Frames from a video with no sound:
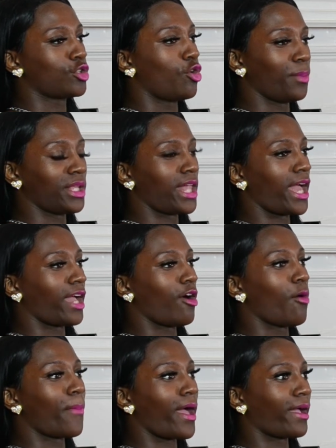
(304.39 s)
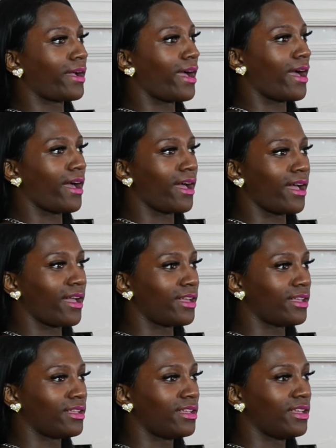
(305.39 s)
told me oh my
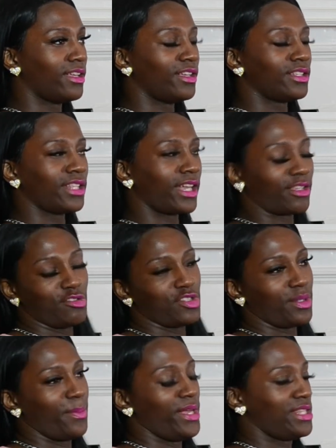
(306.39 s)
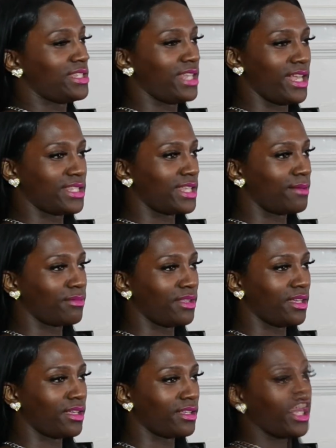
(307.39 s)
God, Like, you should have been said
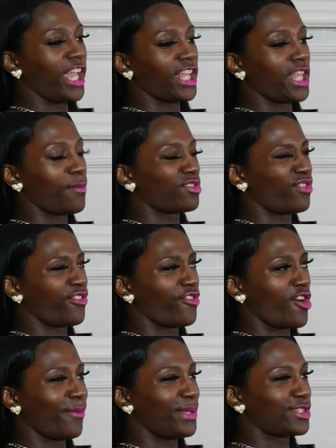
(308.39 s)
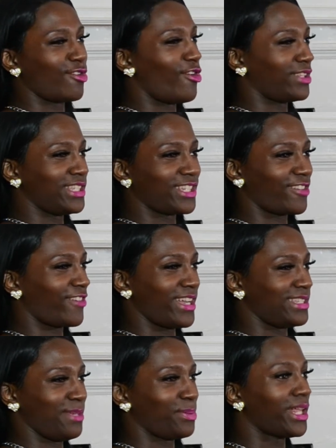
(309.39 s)
something. And they was referring me to all these
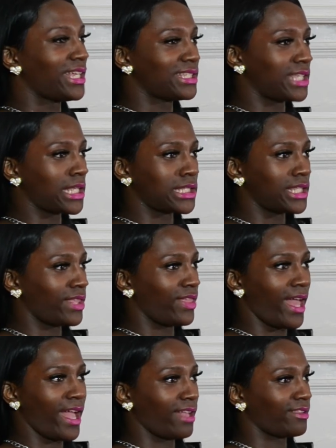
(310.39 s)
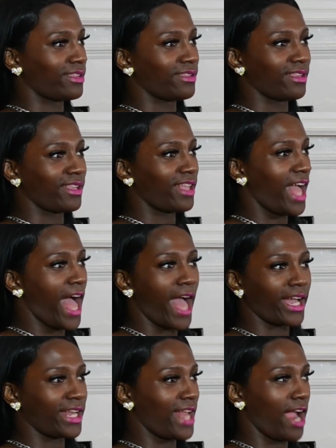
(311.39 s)
crazy places that
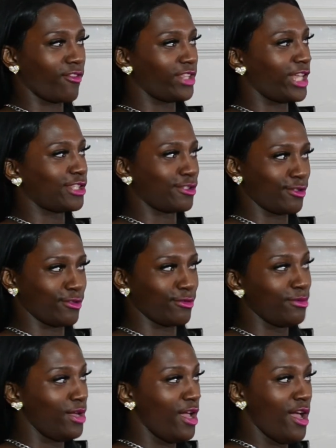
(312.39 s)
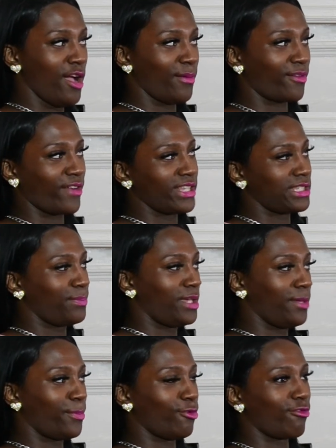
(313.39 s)
I cannot relate to, with crazy
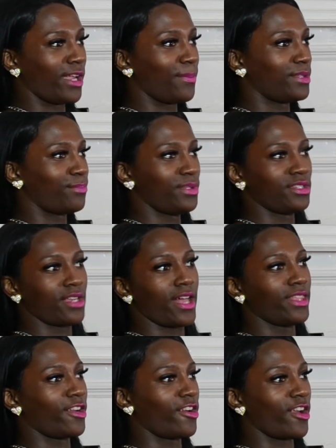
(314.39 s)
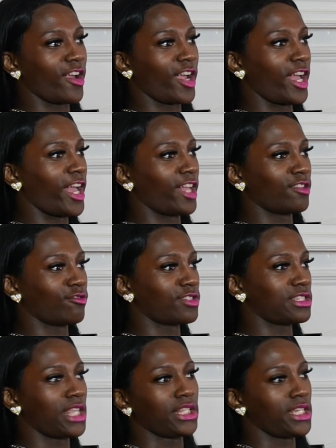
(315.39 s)
people raping each other and
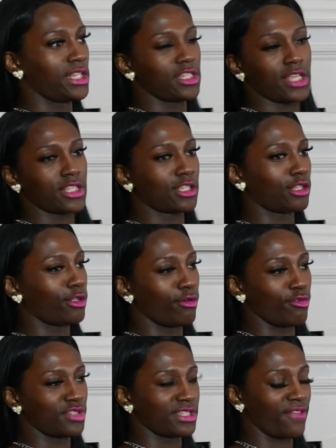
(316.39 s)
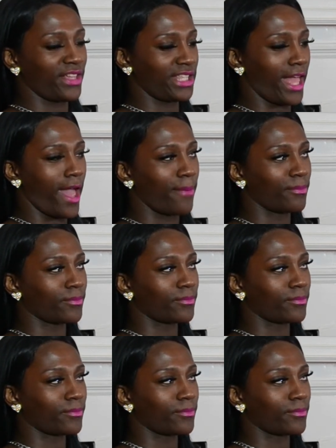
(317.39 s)
stealing each other's clothes and stuff like that.